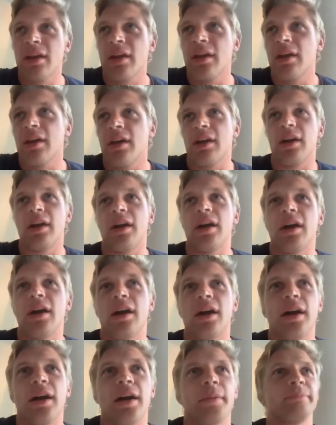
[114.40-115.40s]

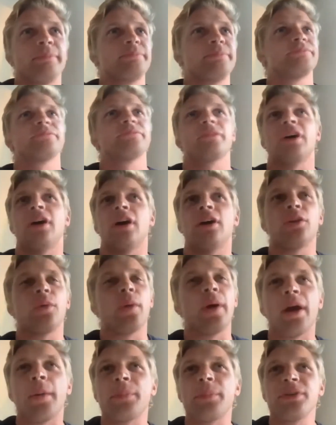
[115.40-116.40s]
all the way
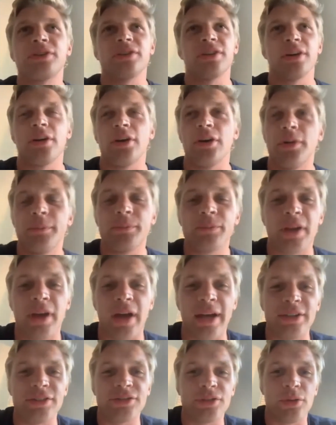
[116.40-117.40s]
up until high
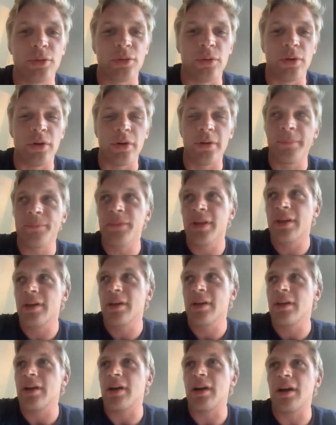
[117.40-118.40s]
school.
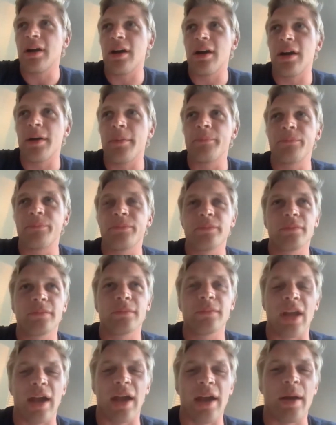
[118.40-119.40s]

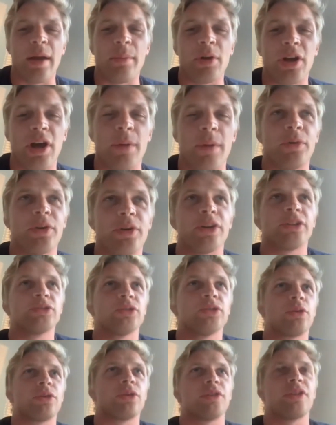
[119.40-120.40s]
I'm a couple years
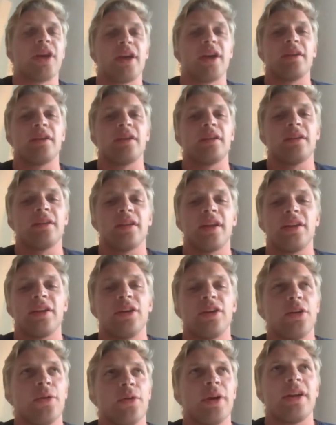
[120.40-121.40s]
older than
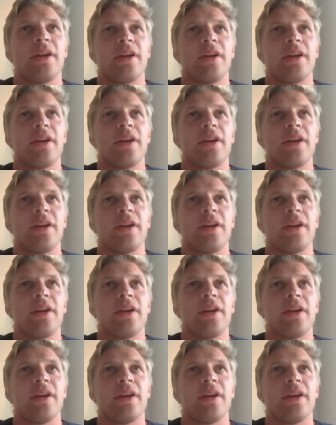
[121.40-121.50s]
you, and,